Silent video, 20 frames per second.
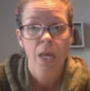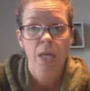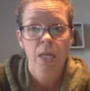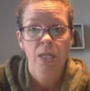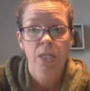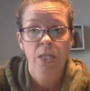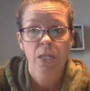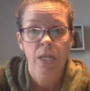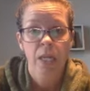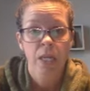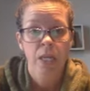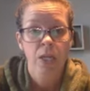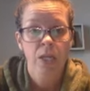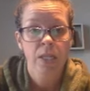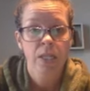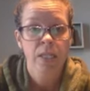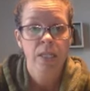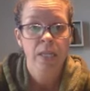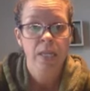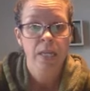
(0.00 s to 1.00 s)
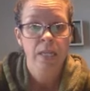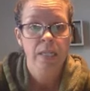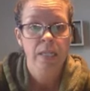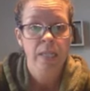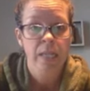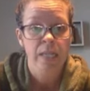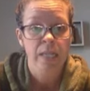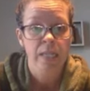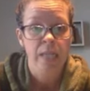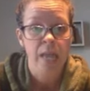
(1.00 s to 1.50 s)
to get a good sense
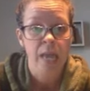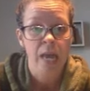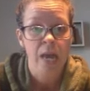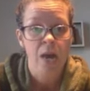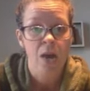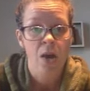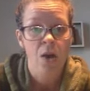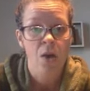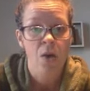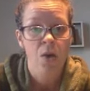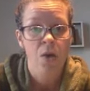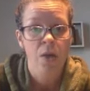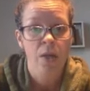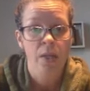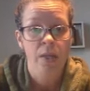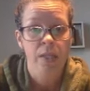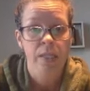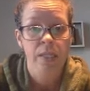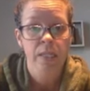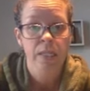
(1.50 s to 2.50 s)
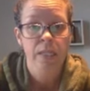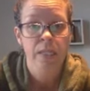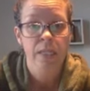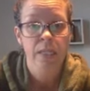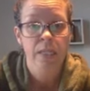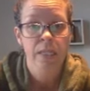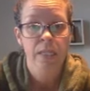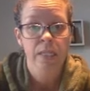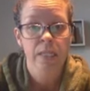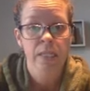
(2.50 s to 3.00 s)
as to how the
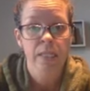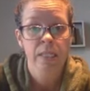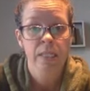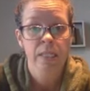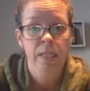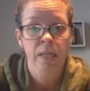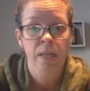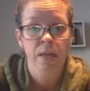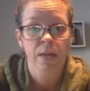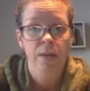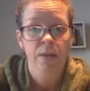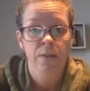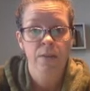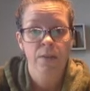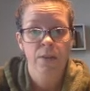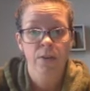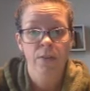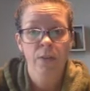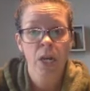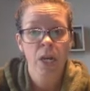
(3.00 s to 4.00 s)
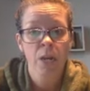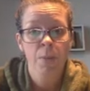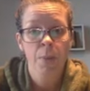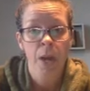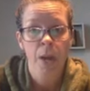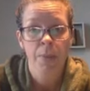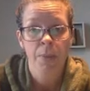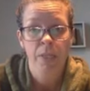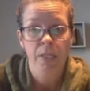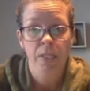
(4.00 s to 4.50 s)
citizens of her very
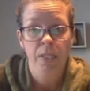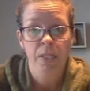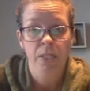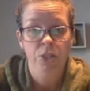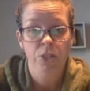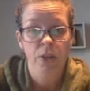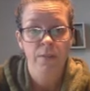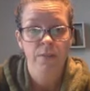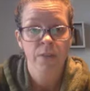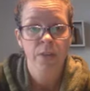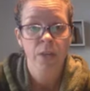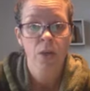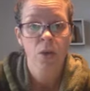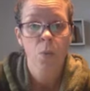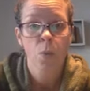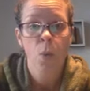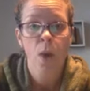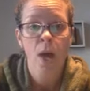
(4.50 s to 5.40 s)
populous district feel.